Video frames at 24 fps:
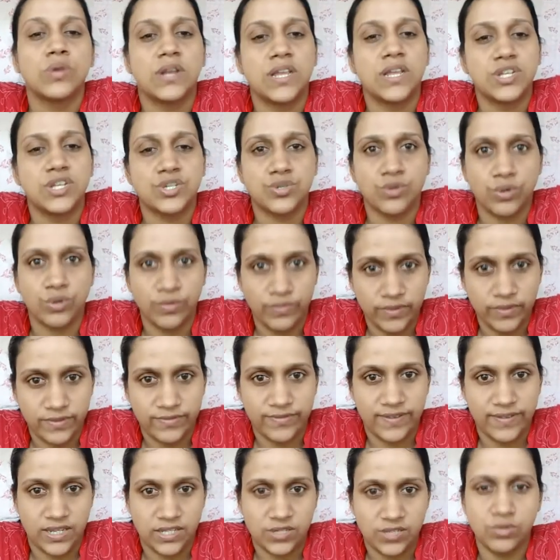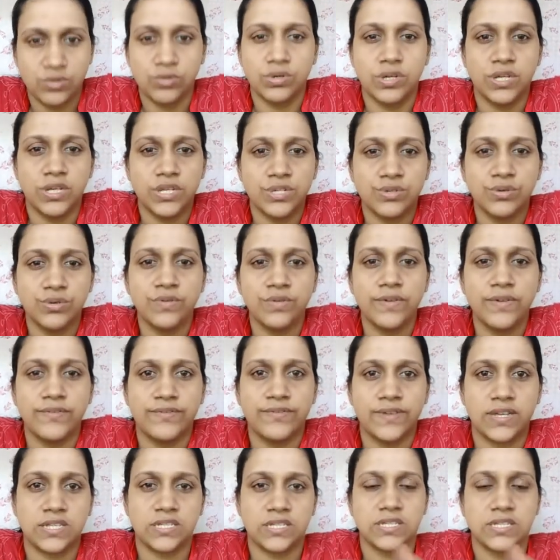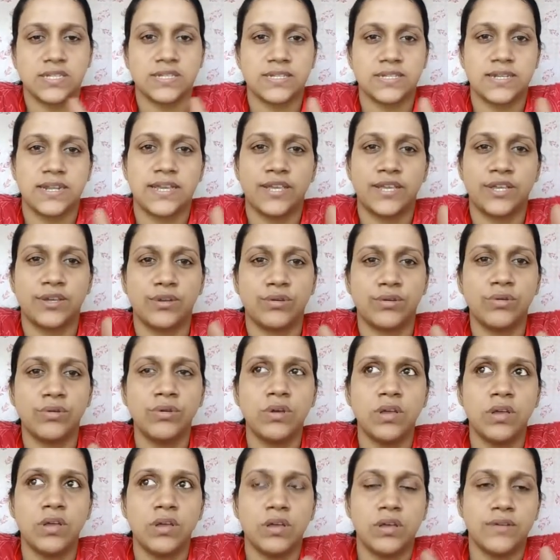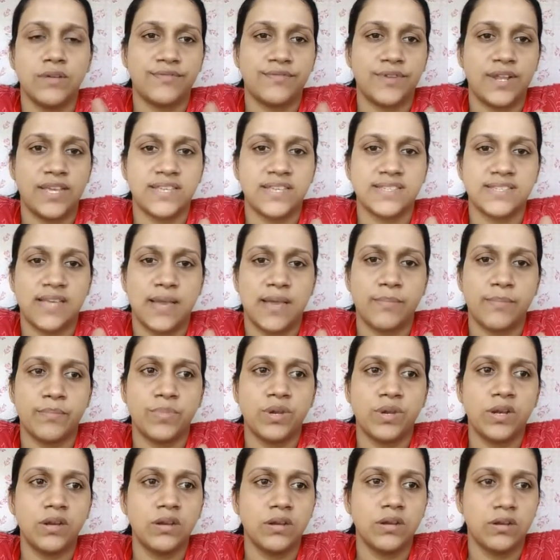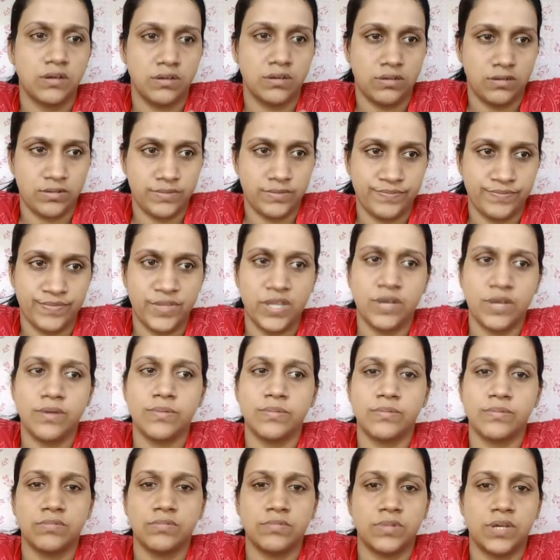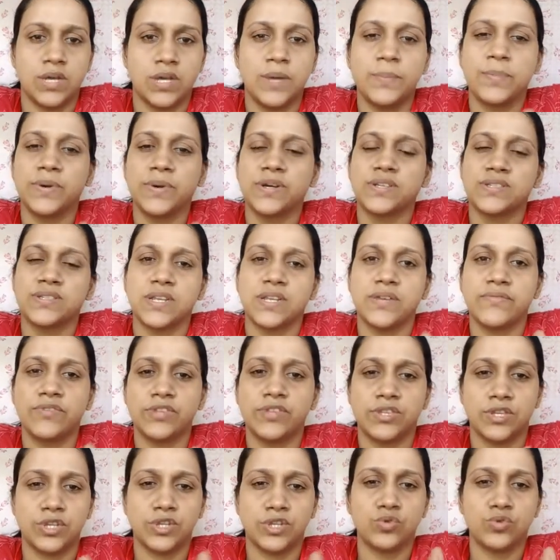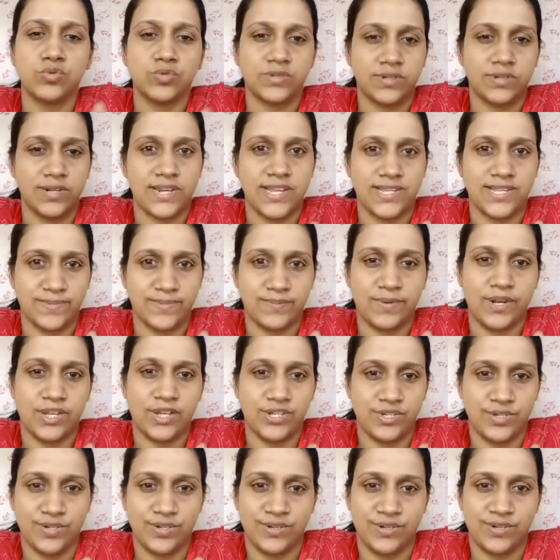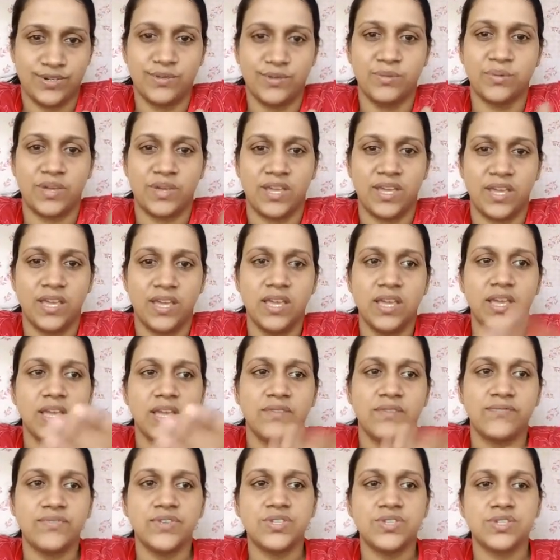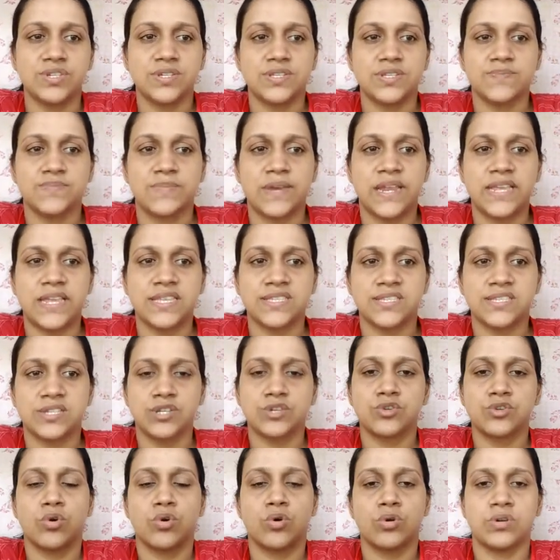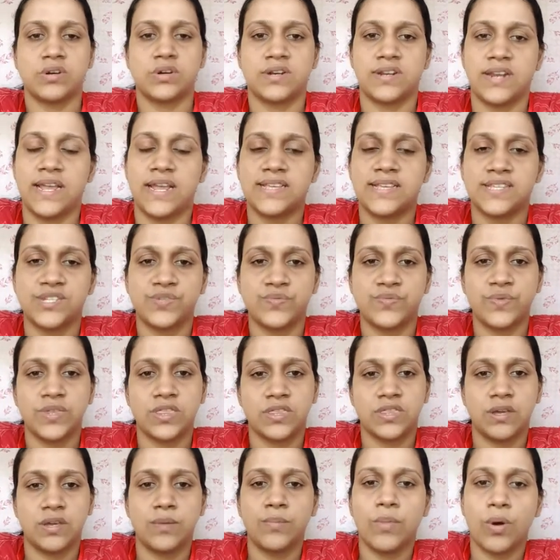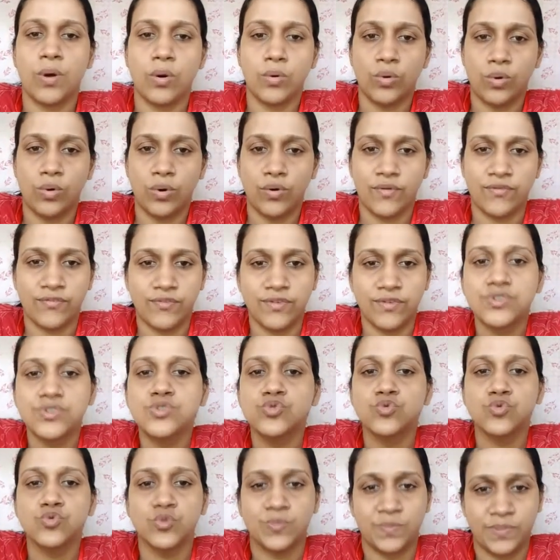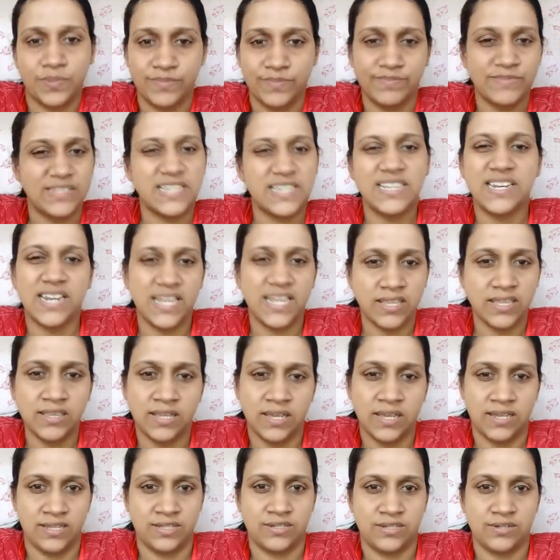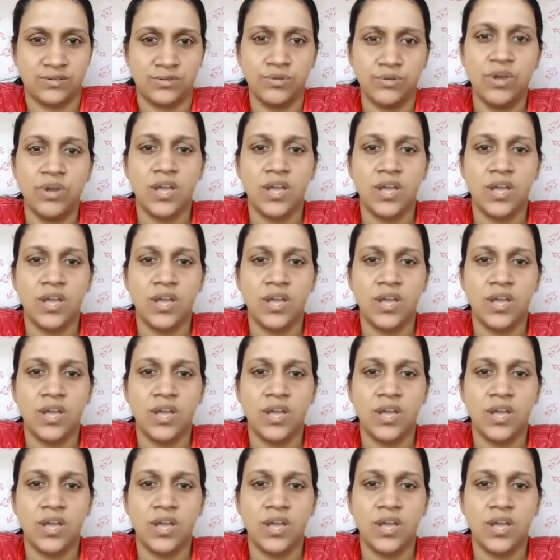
Kuleshov effect. Kuleshov effect is like, for example, a person with a neutral expression, okay, which is placed in contrast with a bowl of soup, like that,